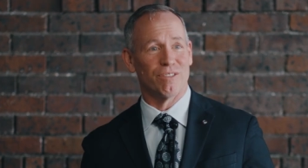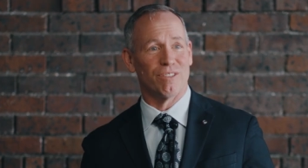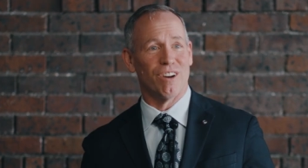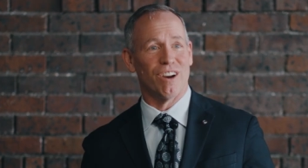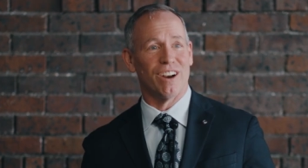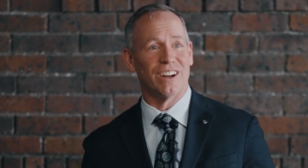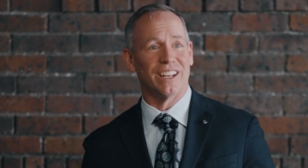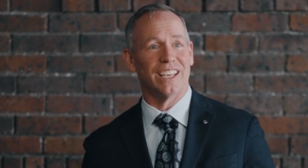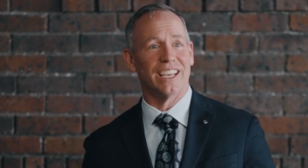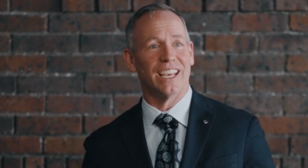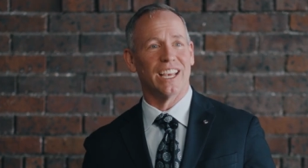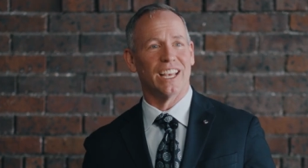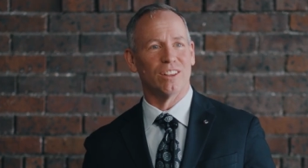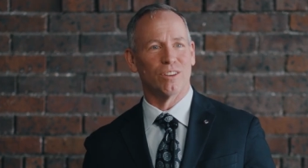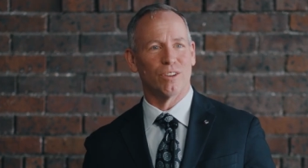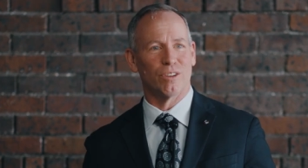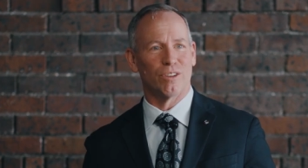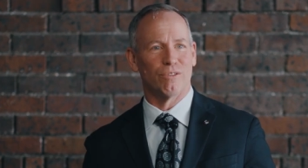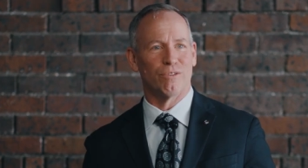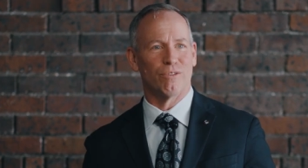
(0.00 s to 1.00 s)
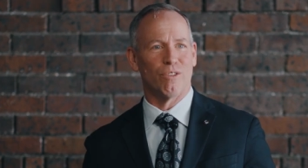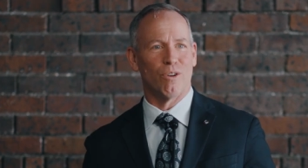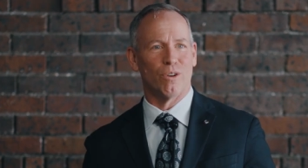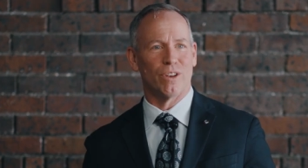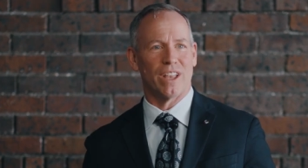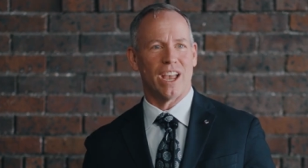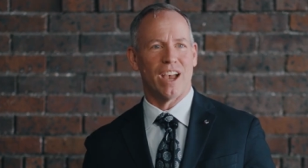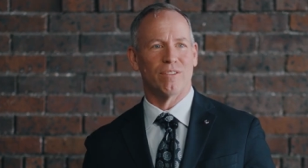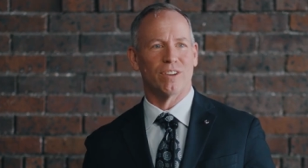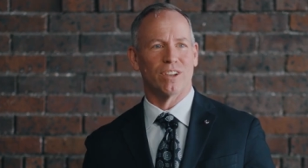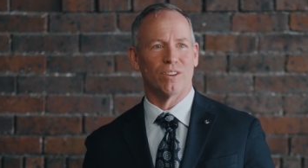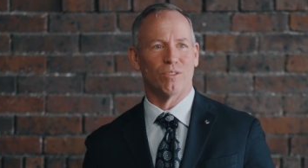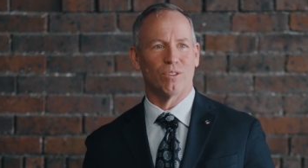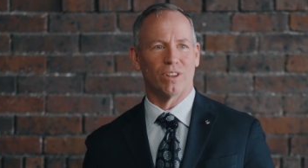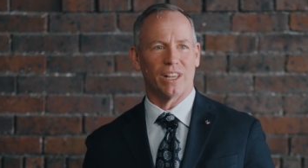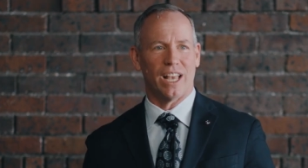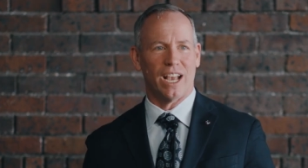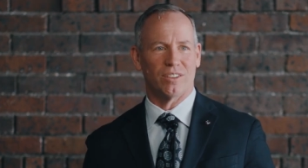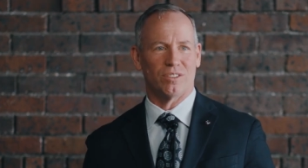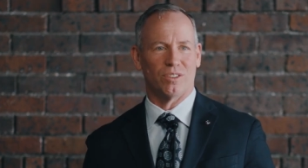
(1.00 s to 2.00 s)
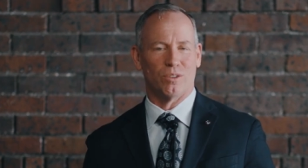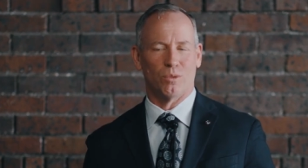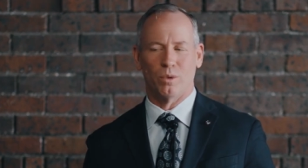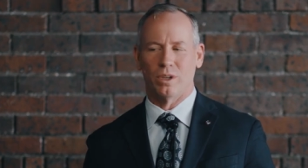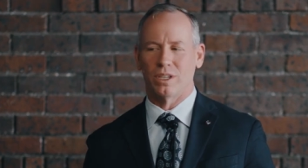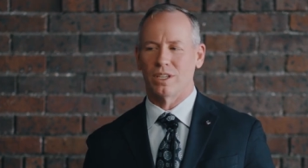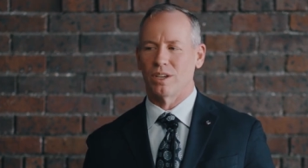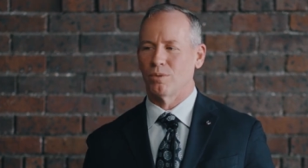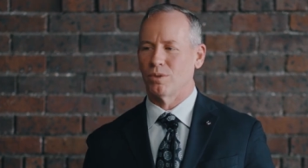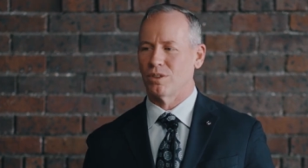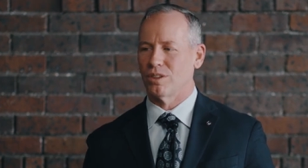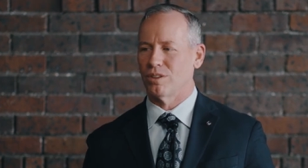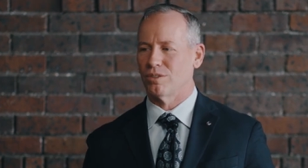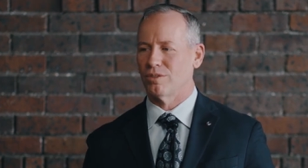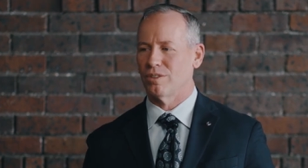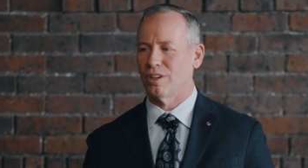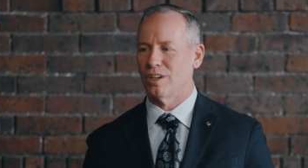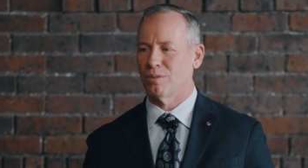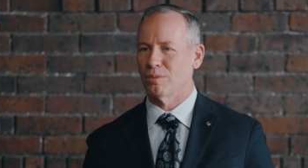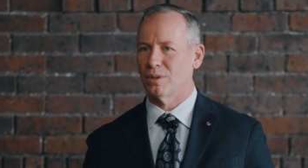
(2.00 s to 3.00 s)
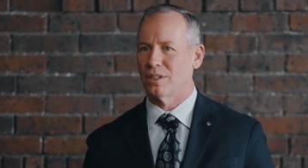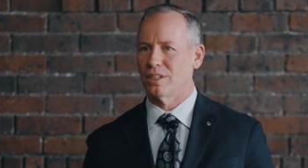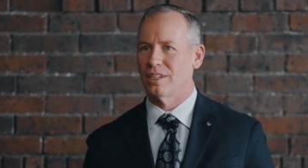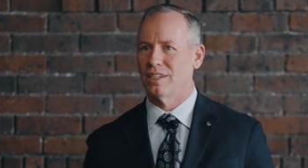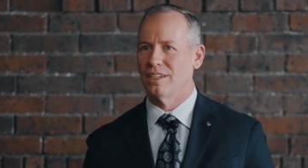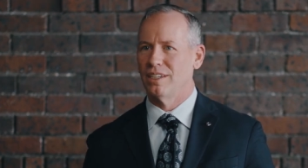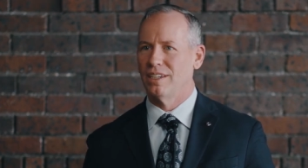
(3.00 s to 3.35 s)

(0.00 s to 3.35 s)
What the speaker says: Friday and looking forward to having a relaxing weekend with his family.